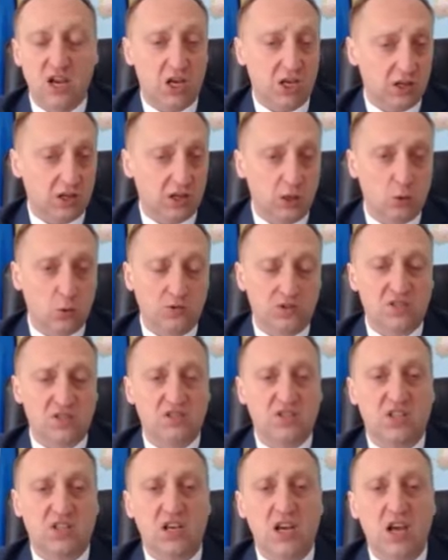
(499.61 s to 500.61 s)
including
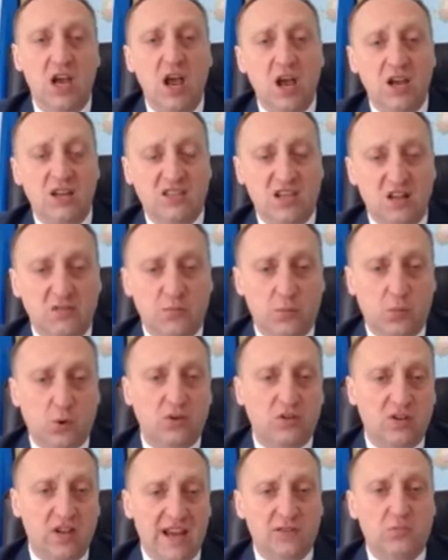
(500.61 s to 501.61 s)
the
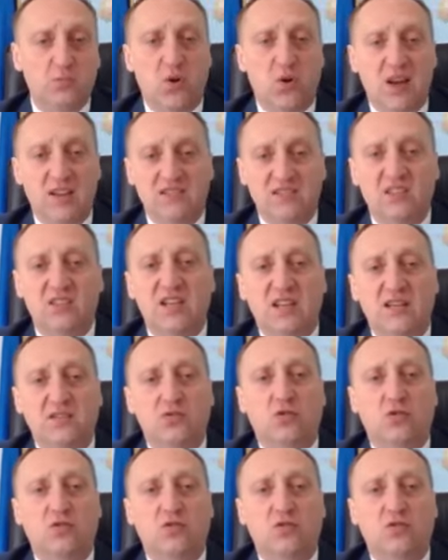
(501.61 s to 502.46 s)
self-proclaimed president